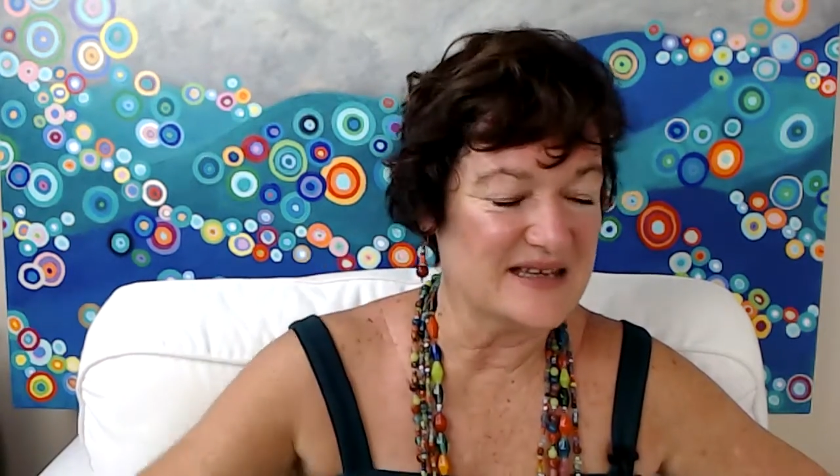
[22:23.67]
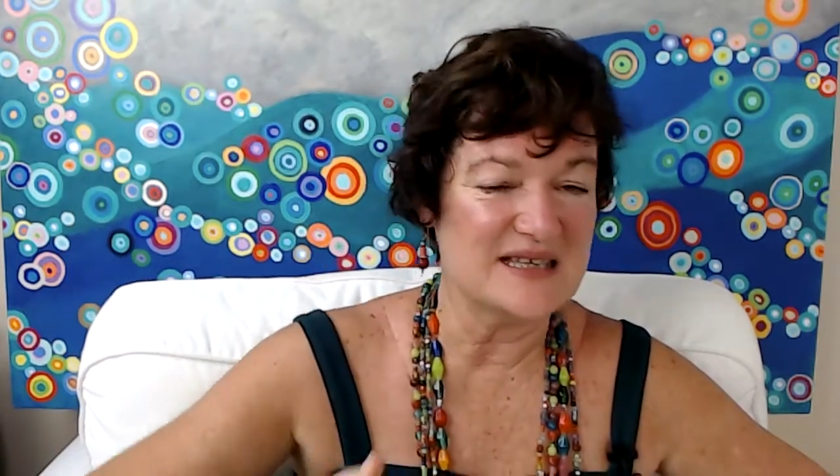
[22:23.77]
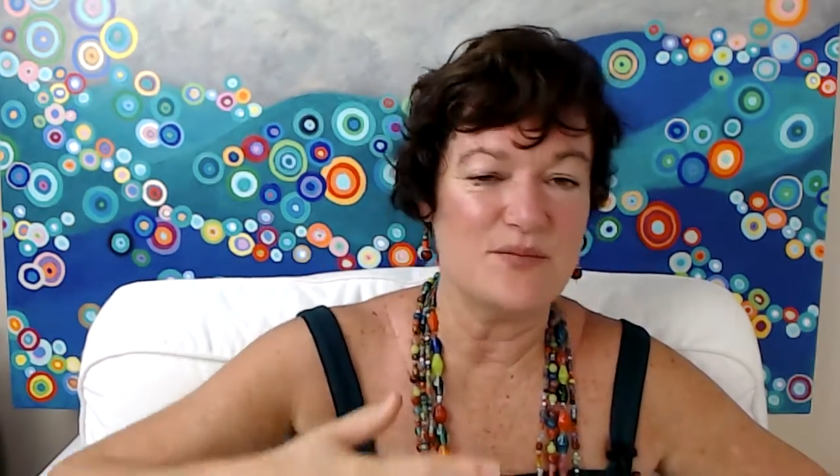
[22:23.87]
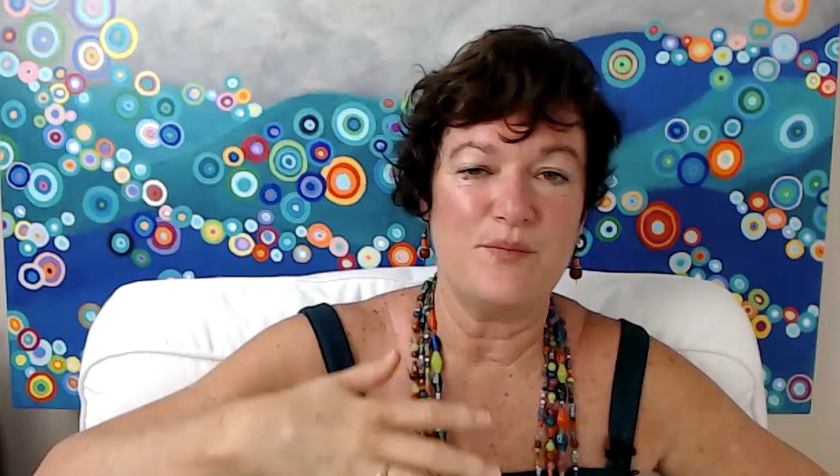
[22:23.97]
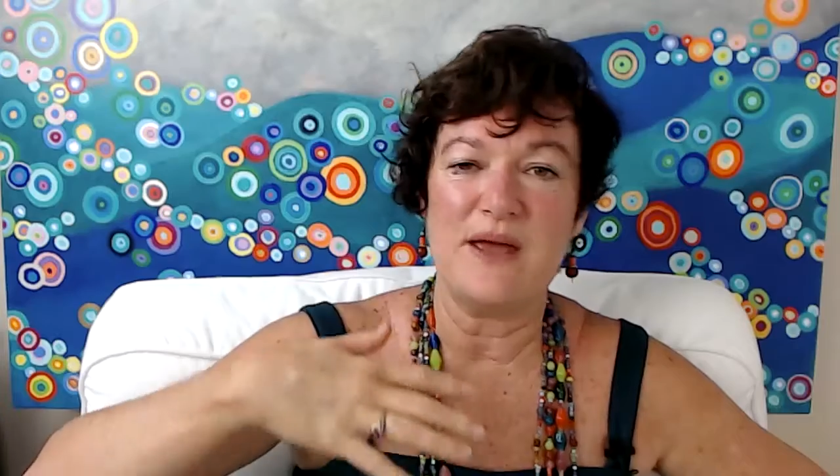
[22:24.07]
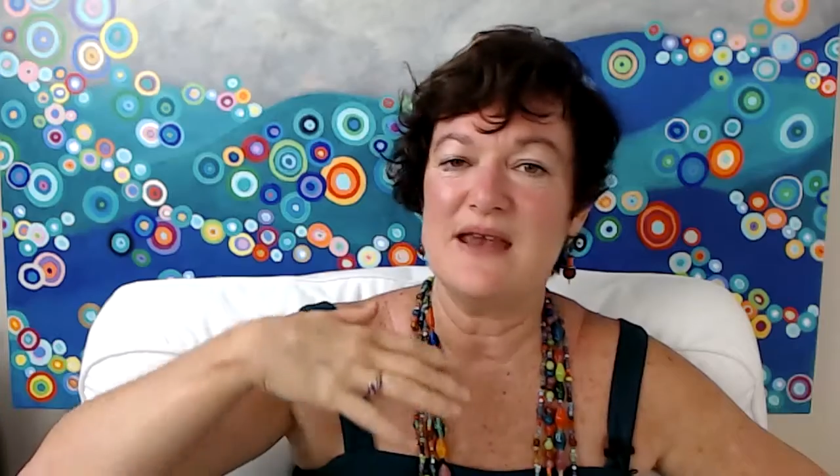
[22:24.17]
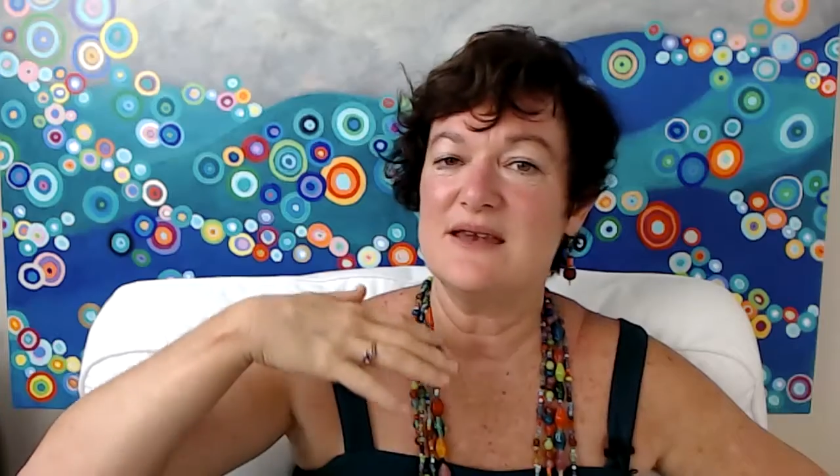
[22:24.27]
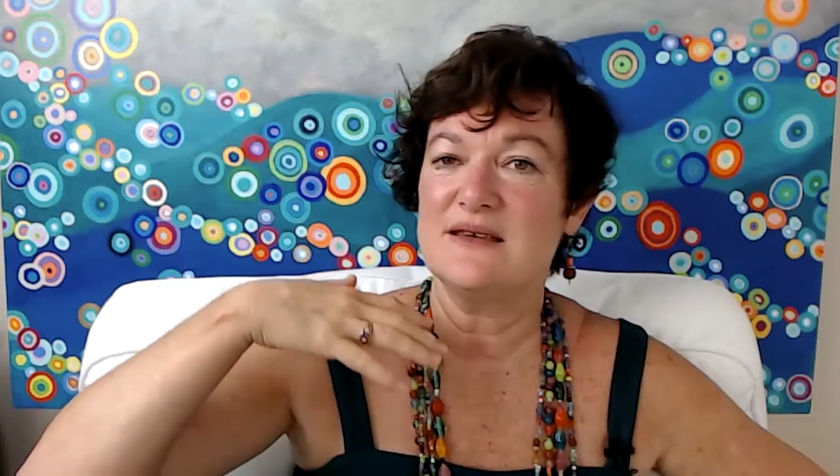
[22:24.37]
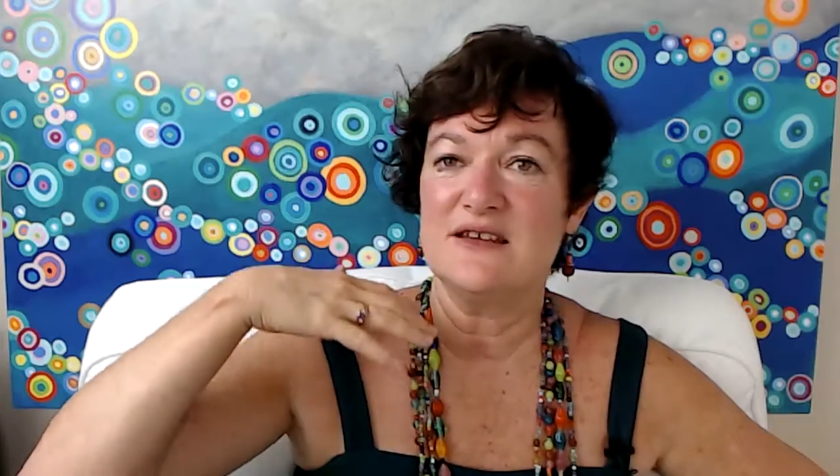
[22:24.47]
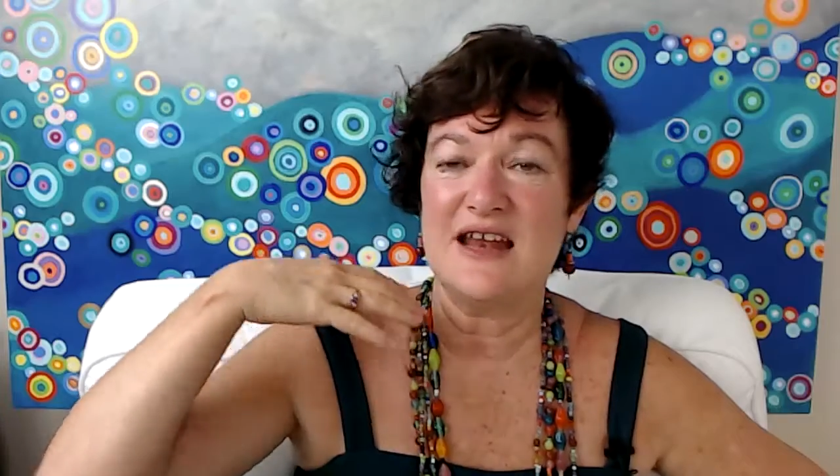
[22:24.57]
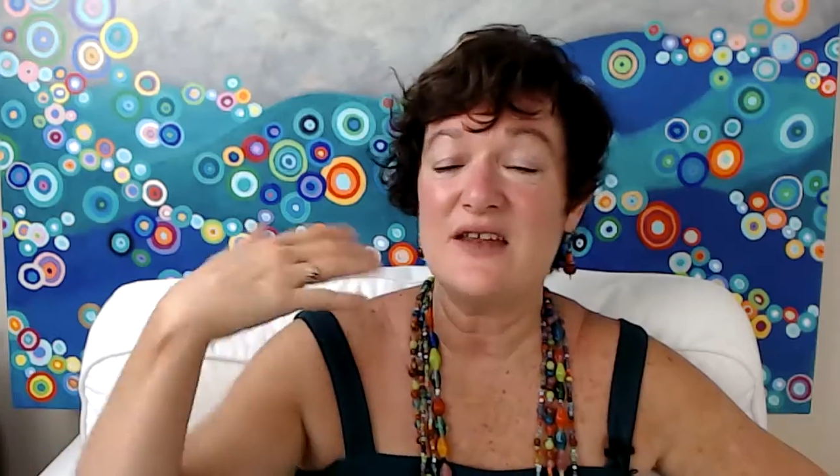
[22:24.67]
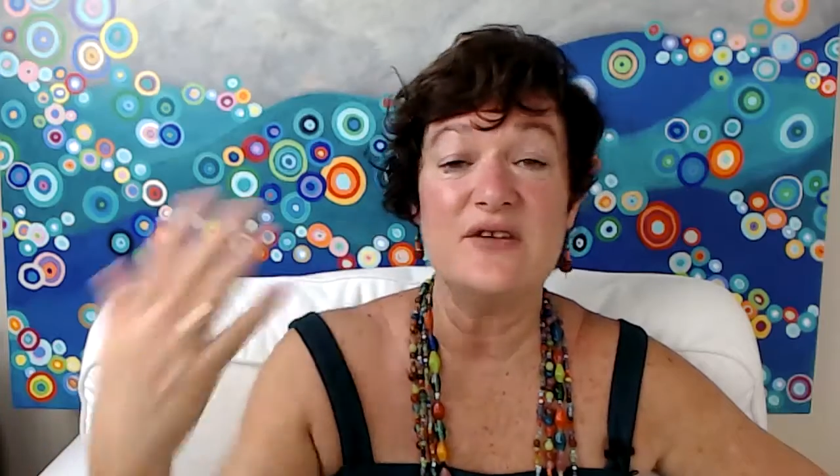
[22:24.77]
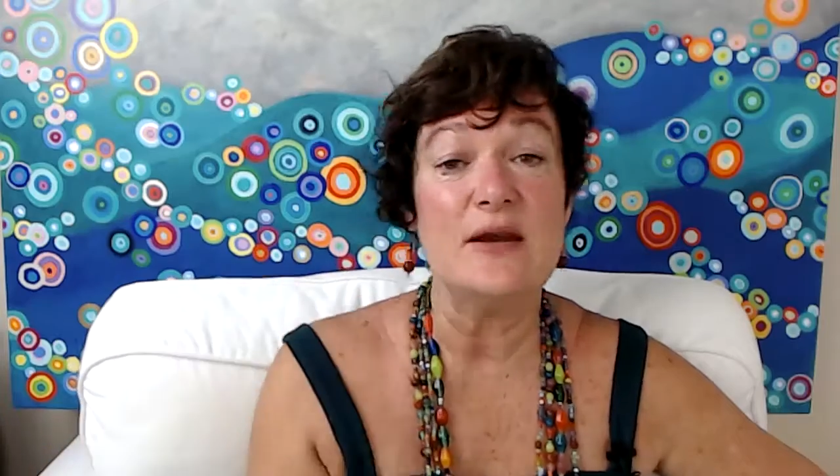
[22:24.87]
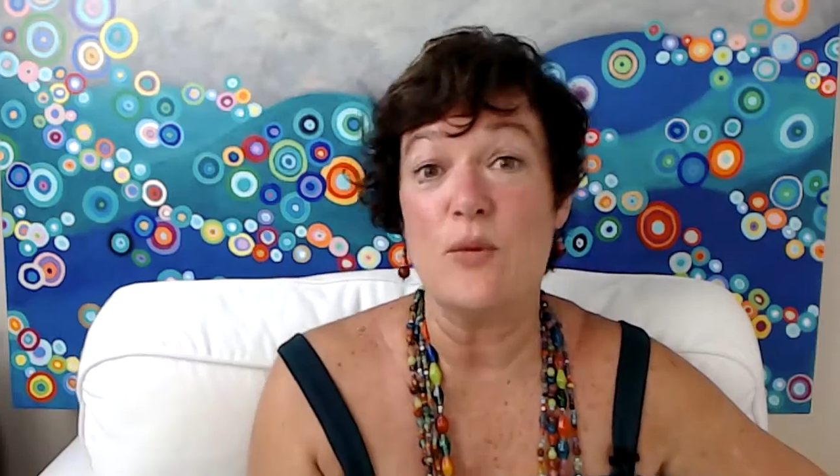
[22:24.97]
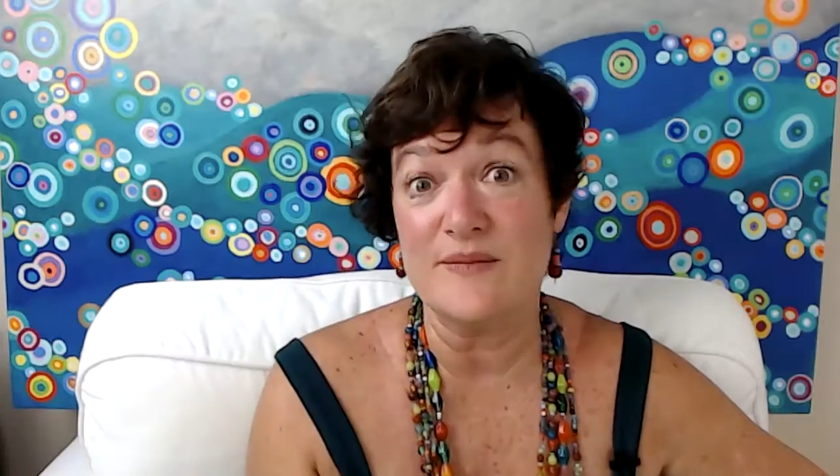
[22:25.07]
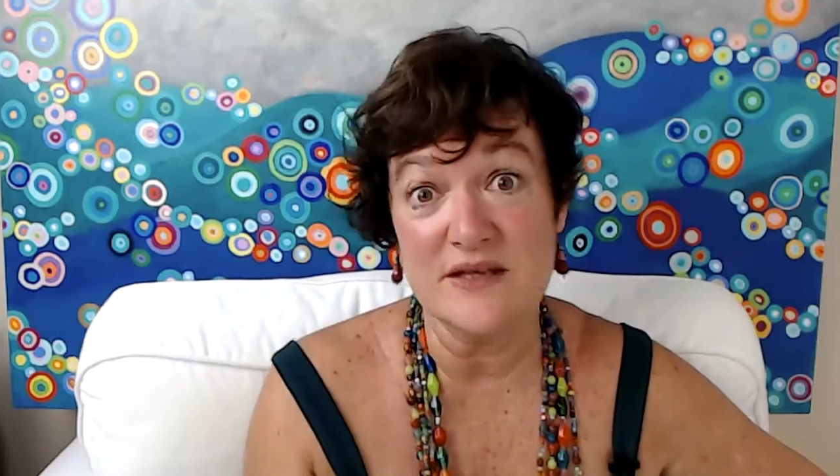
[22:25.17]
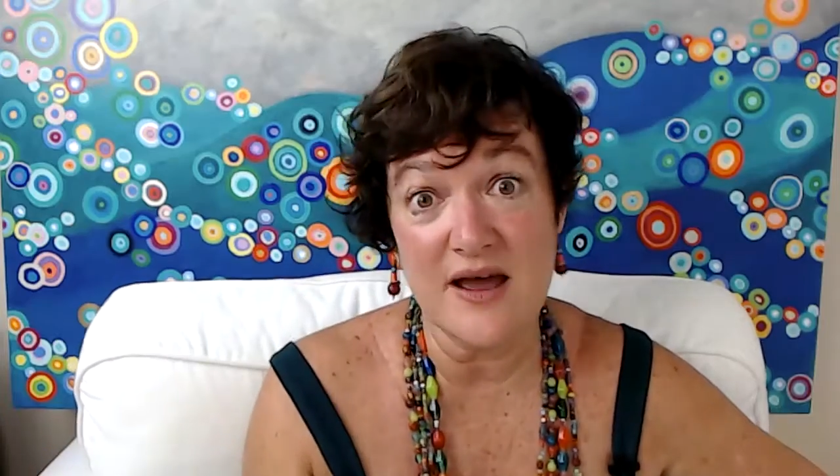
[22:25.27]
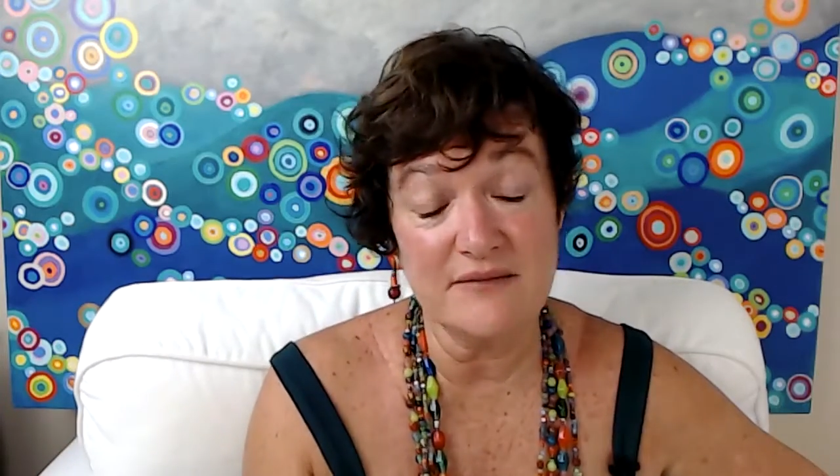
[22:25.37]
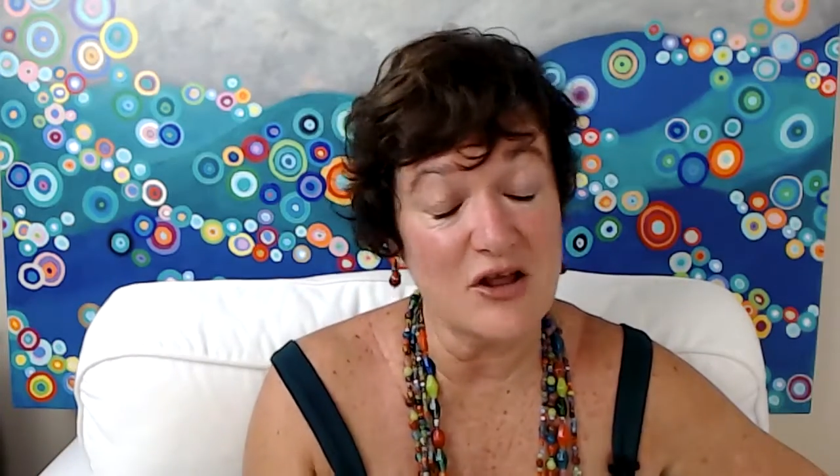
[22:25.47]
spend, you don't even need a website.